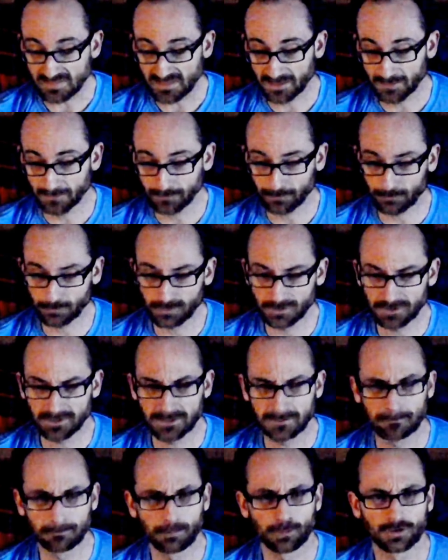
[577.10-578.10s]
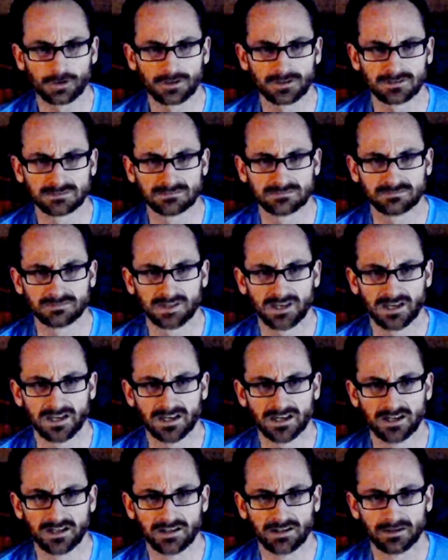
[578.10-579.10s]
it's a really important
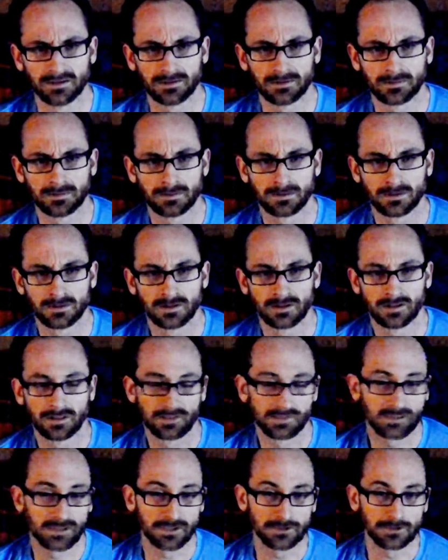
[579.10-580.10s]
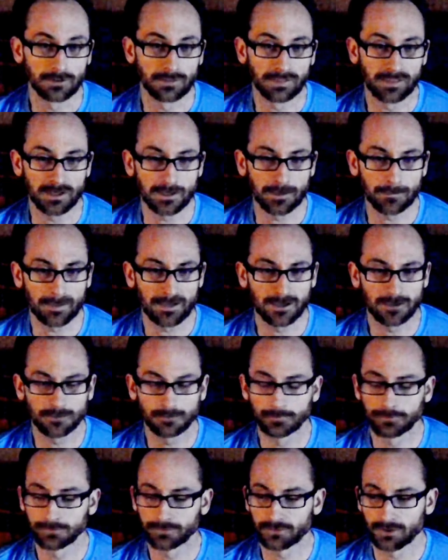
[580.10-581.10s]
thing to think about,
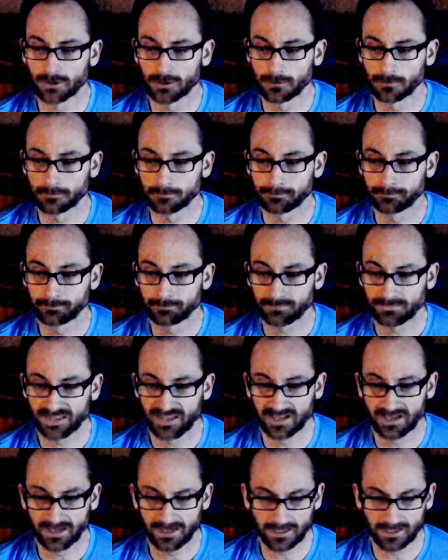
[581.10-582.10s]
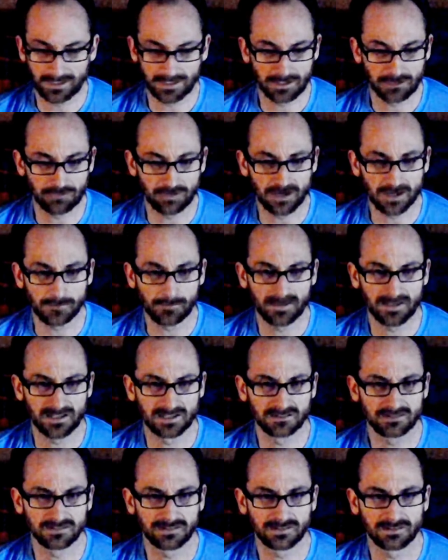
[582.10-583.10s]
so I highly
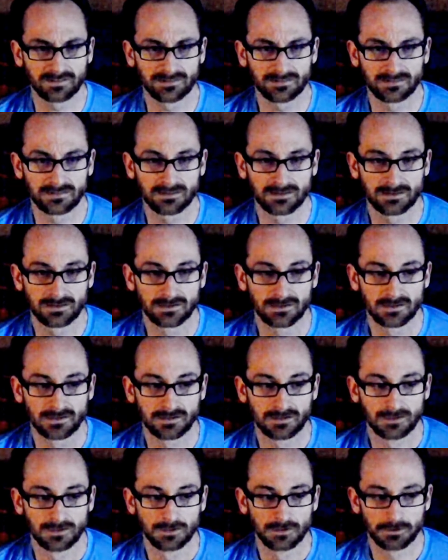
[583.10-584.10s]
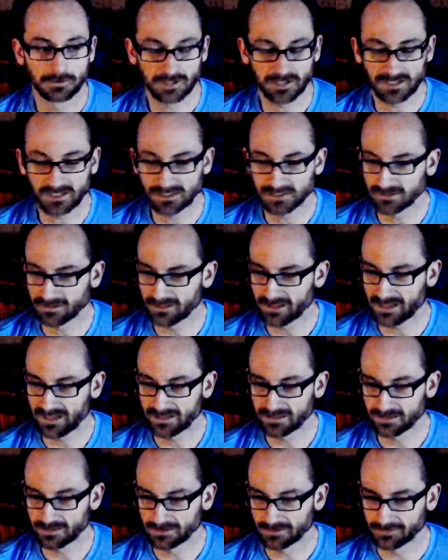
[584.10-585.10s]
recommend looking into
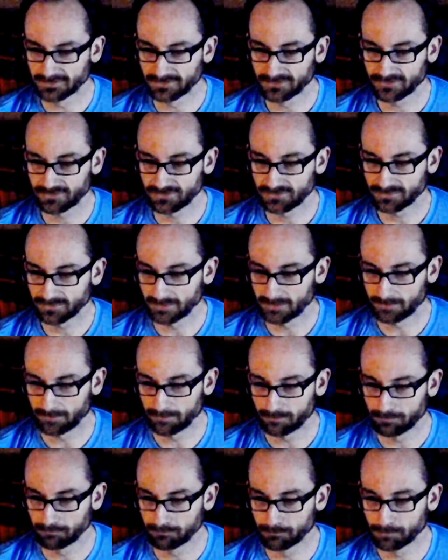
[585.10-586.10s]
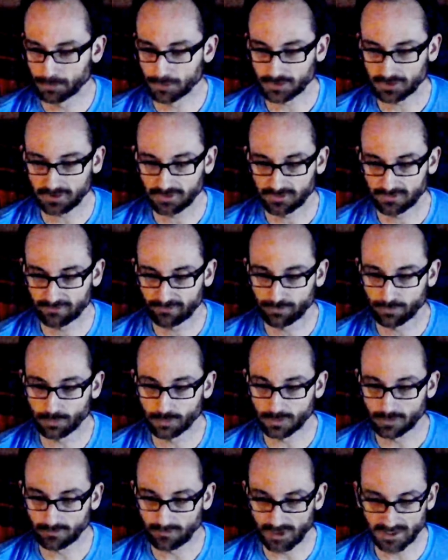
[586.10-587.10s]
that. There's a book
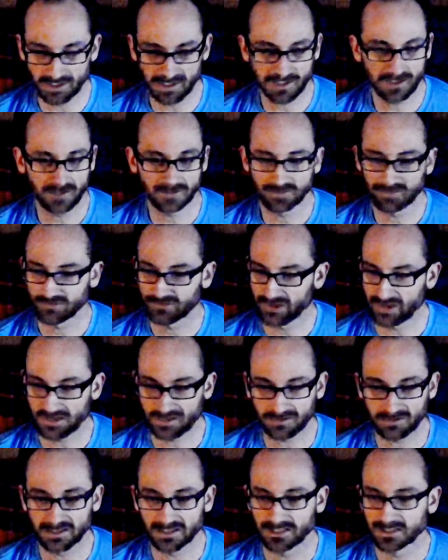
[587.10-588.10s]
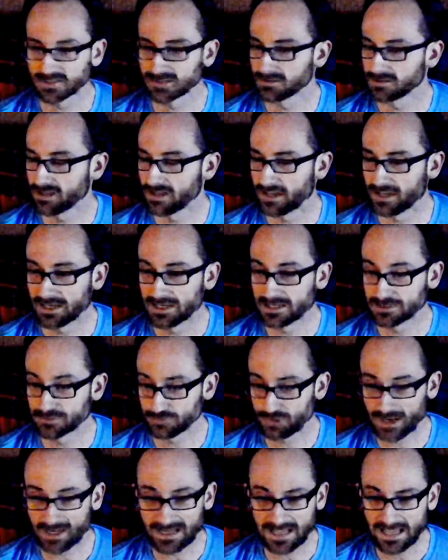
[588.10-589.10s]
for running, cycling, and
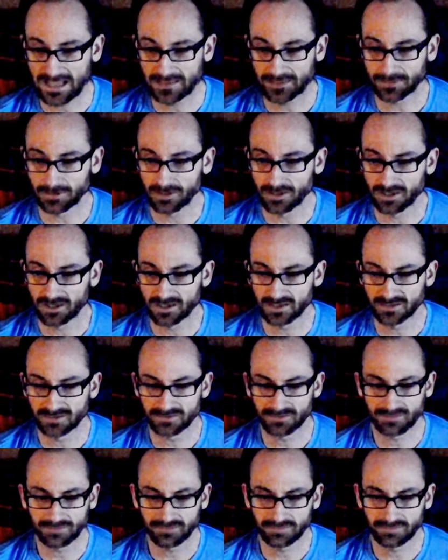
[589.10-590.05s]
triathlons,